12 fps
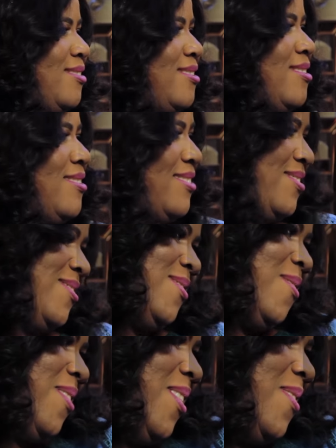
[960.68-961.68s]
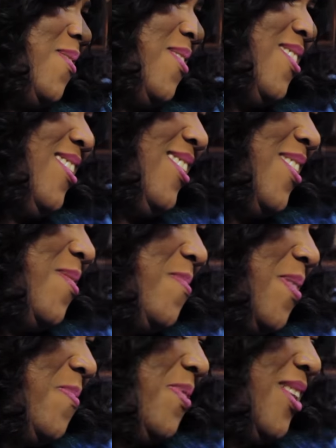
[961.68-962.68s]
Thank you so much for You're coming. You're very welcome.
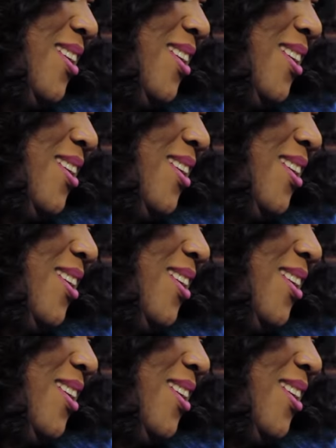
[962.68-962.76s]
My I pleasure.